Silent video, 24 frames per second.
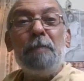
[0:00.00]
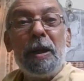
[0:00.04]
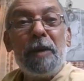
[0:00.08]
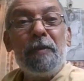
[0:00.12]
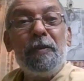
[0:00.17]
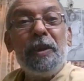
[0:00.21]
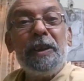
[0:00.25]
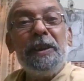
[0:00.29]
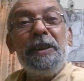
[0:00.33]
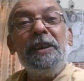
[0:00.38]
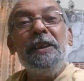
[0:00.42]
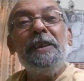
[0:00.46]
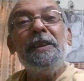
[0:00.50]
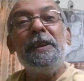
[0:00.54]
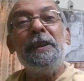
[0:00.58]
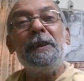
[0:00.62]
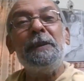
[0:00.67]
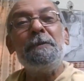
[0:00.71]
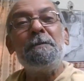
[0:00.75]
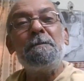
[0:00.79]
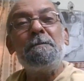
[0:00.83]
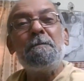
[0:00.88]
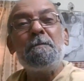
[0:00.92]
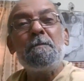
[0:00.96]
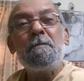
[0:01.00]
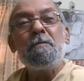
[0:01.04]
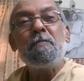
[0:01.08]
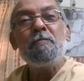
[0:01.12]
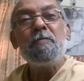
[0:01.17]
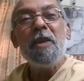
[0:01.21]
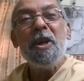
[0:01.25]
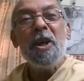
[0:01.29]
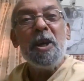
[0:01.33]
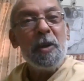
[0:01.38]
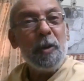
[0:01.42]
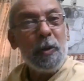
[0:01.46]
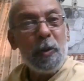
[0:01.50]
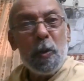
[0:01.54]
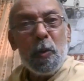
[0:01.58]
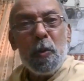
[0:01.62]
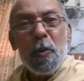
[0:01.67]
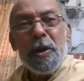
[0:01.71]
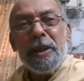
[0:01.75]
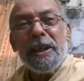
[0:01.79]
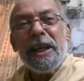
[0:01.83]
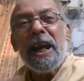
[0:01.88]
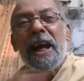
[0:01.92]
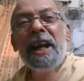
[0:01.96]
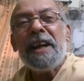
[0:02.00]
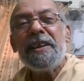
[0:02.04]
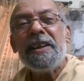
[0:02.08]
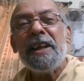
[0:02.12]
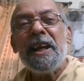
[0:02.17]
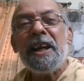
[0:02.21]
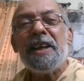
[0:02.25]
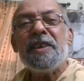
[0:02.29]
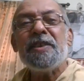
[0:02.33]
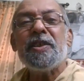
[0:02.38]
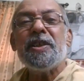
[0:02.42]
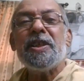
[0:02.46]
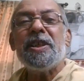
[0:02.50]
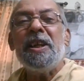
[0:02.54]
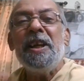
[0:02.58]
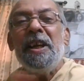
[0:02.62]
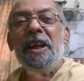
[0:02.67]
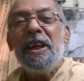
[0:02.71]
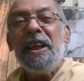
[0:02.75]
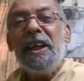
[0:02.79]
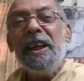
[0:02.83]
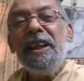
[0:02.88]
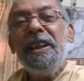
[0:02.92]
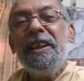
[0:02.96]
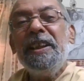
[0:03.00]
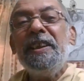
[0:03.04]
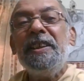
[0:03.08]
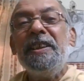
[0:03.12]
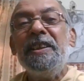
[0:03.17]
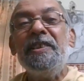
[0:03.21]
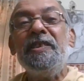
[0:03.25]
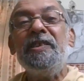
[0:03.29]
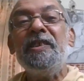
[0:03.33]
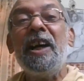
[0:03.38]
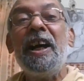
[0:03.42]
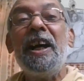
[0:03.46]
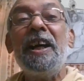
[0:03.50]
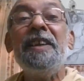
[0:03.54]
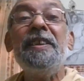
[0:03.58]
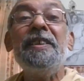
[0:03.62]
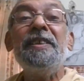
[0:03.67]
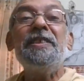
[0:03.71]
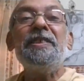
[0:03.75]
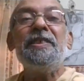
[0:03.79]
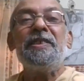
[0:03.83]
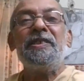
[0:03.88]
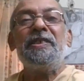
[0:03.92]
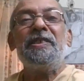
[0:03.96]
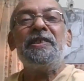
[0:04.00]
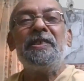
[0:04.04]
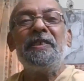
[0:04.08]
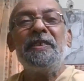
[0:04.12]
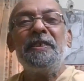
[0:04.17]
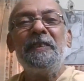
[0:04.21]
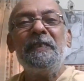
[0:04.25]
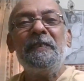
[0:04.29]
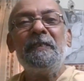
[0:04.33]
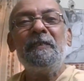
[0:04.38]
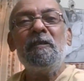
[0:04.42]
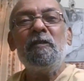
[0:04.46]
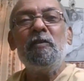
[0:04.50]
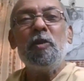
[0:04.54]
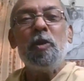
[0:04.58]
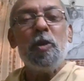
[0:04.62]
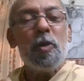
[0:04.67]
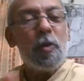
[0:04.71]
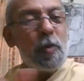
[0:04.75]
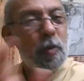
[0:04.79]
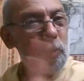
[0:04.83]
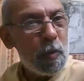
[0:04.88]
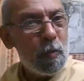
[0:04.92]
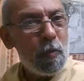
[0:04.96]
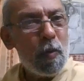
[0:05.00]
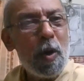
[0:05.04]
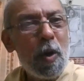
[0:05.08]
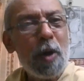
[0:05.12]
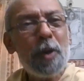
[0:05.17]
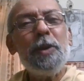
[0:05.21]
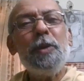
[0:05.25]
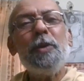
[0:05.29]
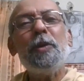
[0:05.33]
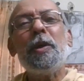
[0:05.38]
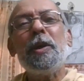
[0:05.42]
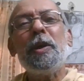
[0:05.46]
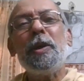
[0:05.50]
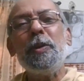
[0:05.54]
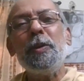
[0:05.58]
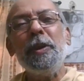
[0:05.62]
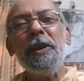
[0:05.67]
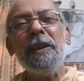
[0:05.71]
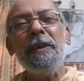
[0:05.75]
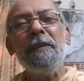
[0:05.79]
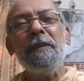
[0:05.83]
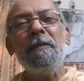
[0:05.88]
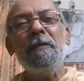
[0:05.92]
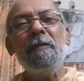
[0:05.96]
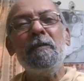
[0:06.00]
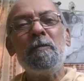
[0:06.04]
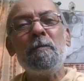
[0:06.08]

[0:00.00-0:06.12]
Bhagavad Gita. Don't attach any desires to what you are doing.